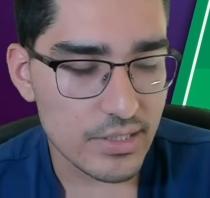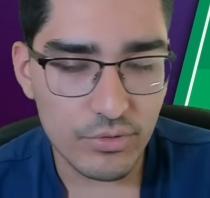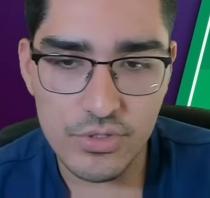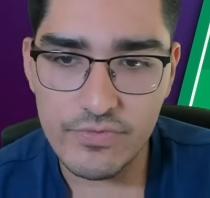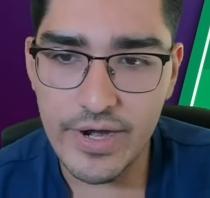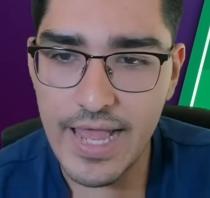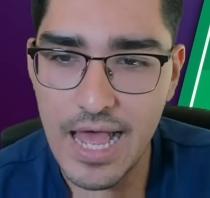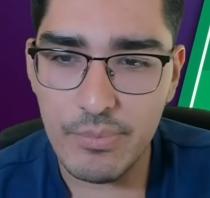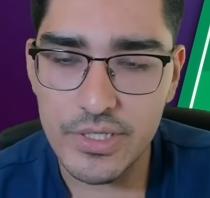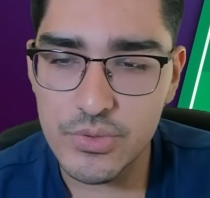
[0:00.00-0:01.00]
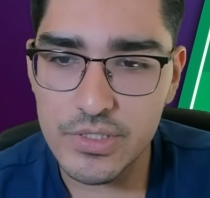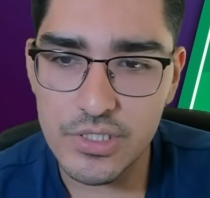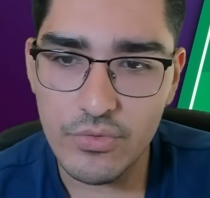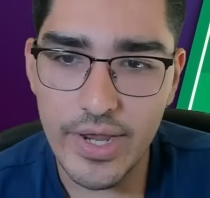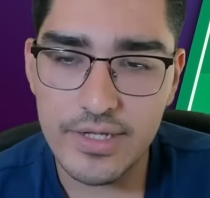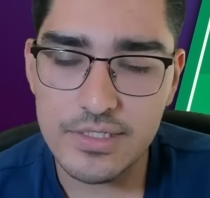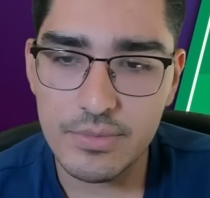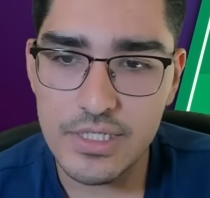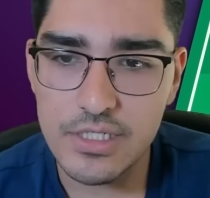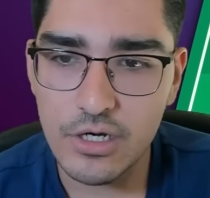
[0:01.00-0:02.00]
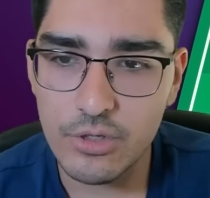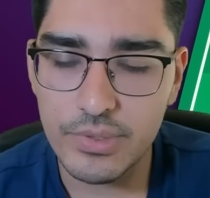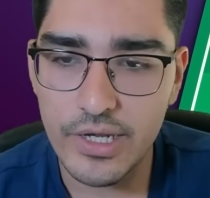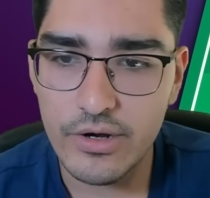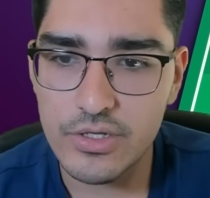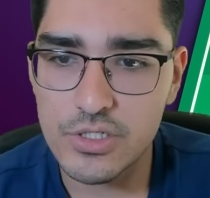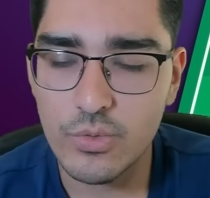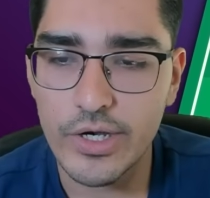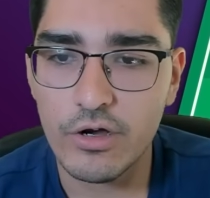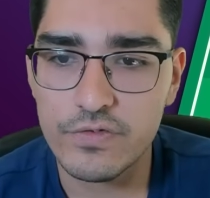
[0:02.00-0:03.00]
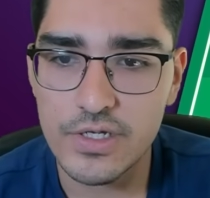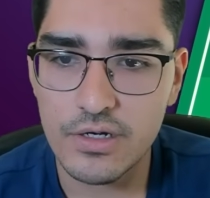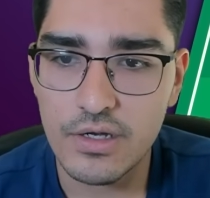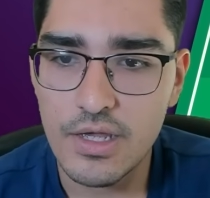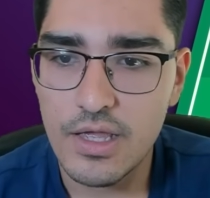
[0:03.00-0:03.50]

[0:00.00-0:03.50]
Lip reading: someone who's very happy to integrate some of these younger players quite often.